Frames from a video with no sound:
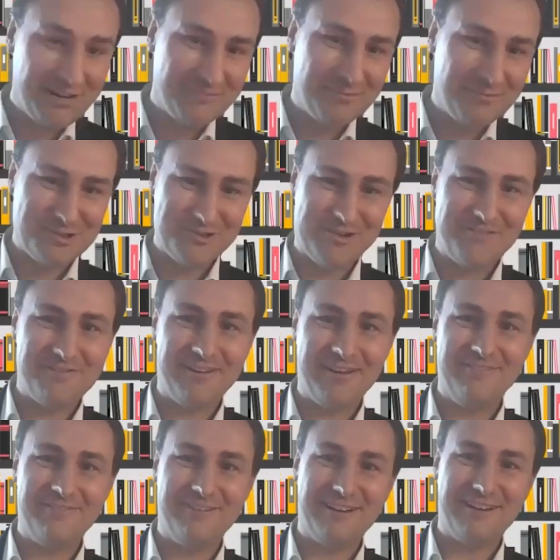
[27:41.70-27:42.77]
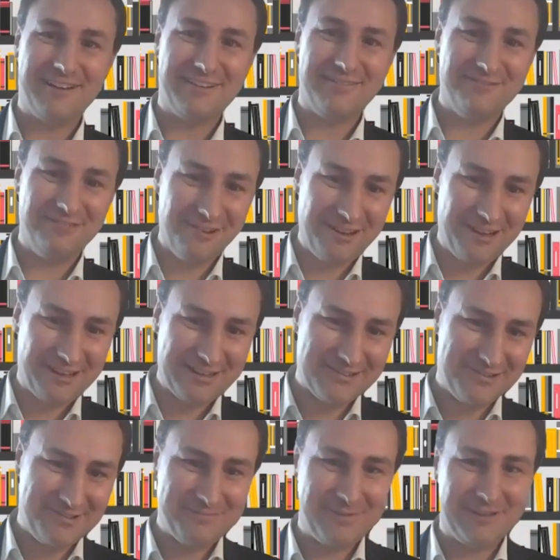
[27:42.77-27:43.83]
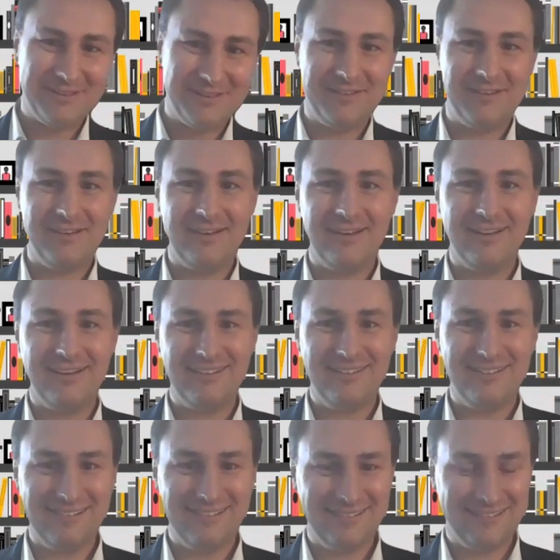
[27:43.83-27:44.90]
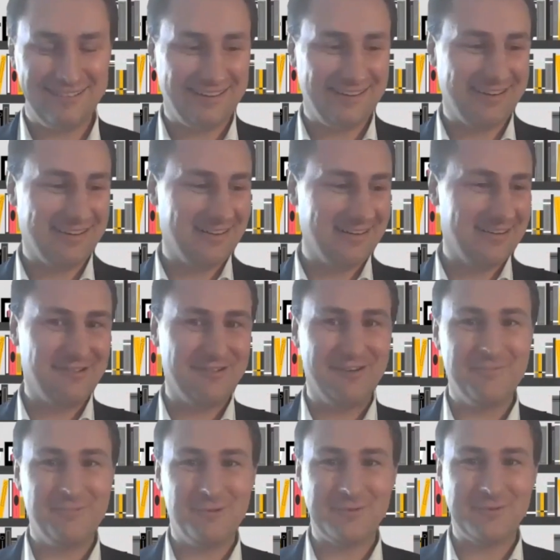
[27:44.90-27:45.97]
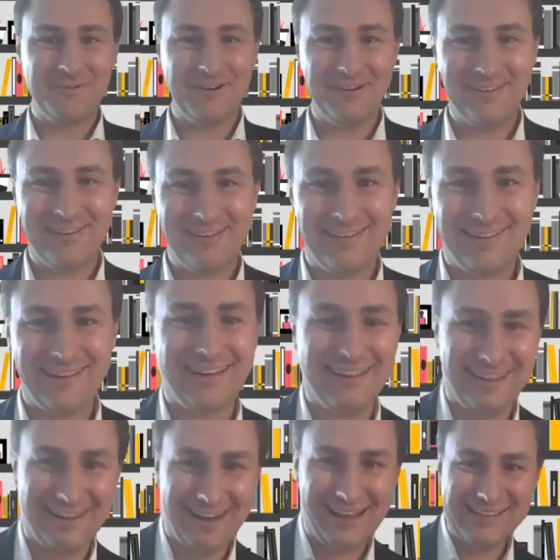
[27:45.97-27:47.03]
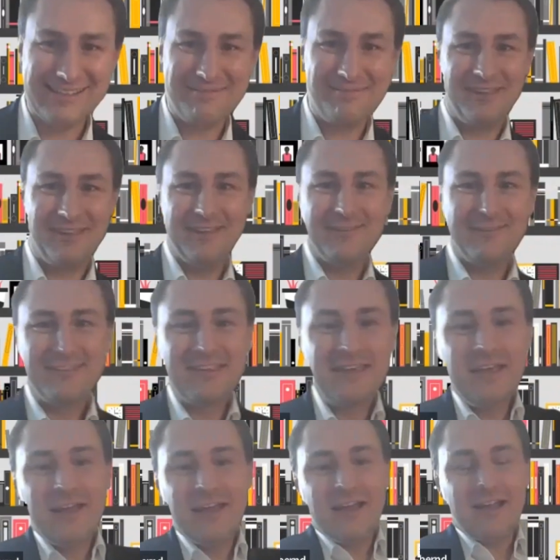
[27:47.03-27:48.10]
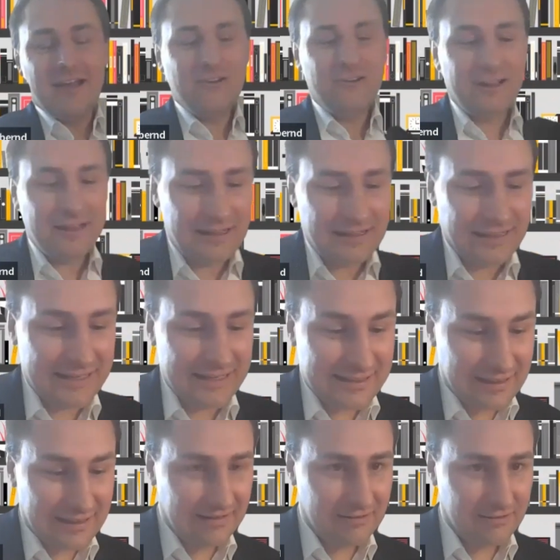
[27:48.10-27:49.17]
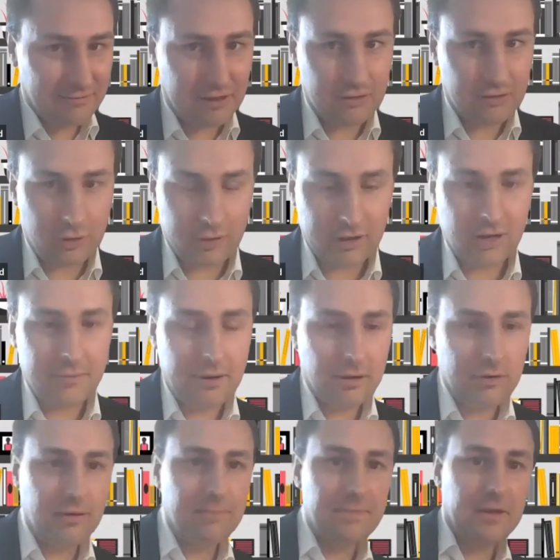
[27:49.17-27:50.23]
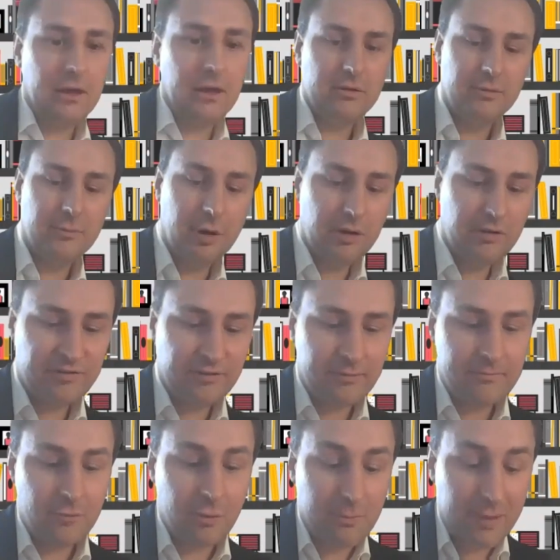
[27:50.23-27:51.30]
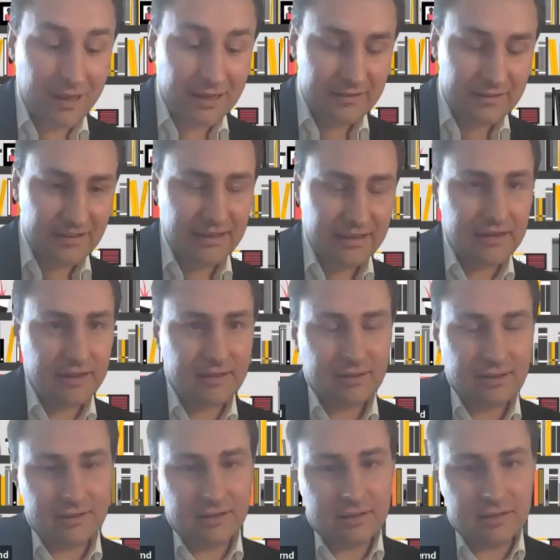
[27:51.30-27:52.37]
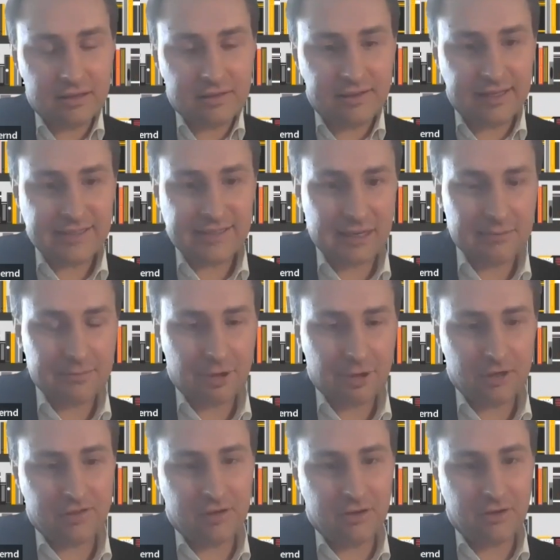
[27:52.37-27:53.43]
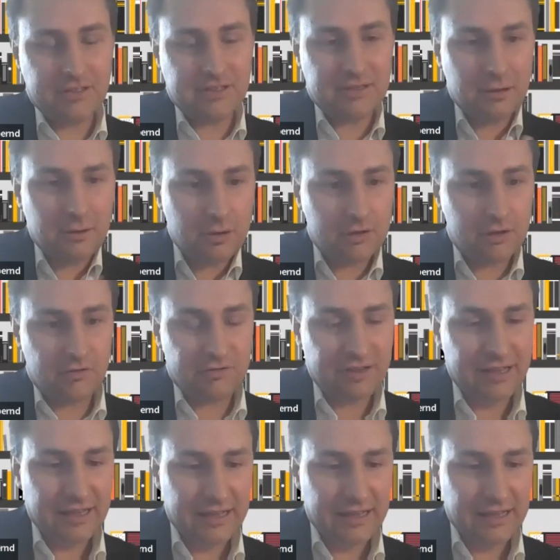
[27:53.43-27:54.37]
I'm not sure if I can fully answer it, but I can try, and perhaps Margriet can add something. But I guess when talking about automotive mobility and the testing part, there is a lot of